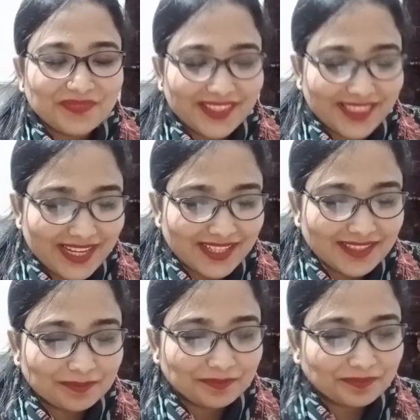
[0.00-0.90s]

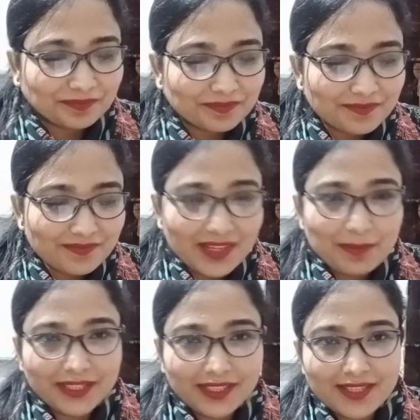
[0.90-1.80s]
Then,
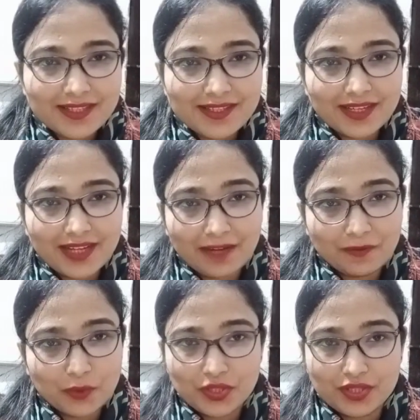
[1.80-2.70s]
but then he said, I
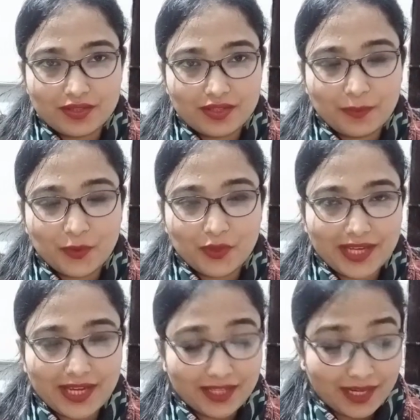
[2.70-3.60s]
won't disturb you
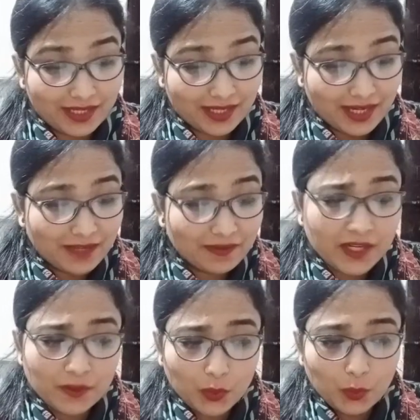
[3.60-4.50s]
again, and even
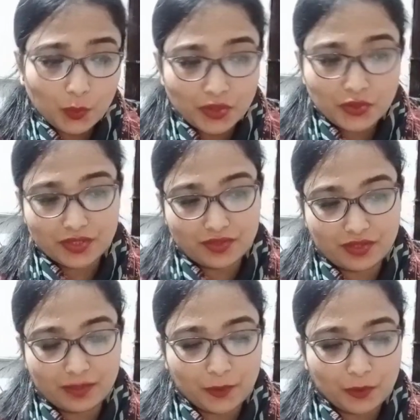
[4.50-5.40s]
I don't want to
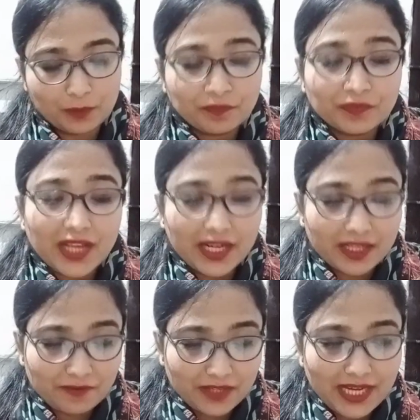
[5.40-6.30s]
disturb you. And
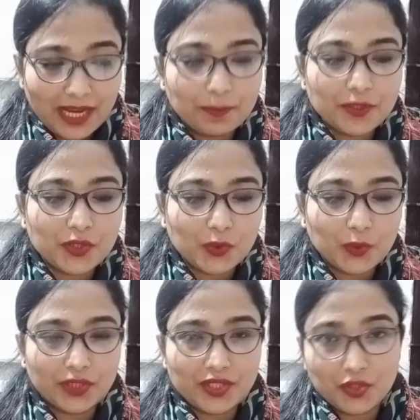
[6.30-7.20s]
I'm very happy to
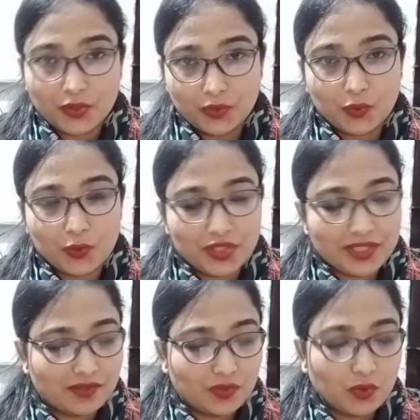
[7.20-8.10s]
know that your throat
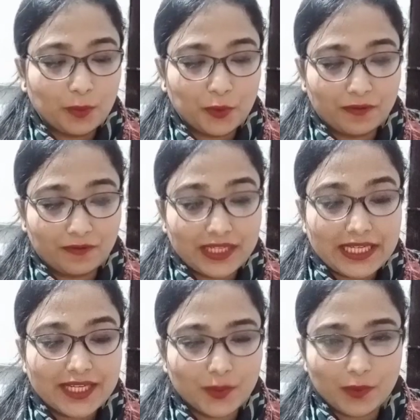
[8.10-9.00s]
is no more
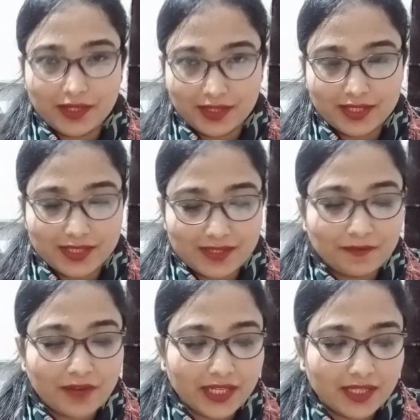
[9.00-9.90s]
worrying you and it is
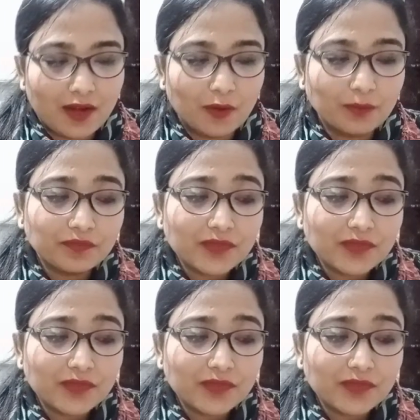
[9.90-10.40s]
fine now.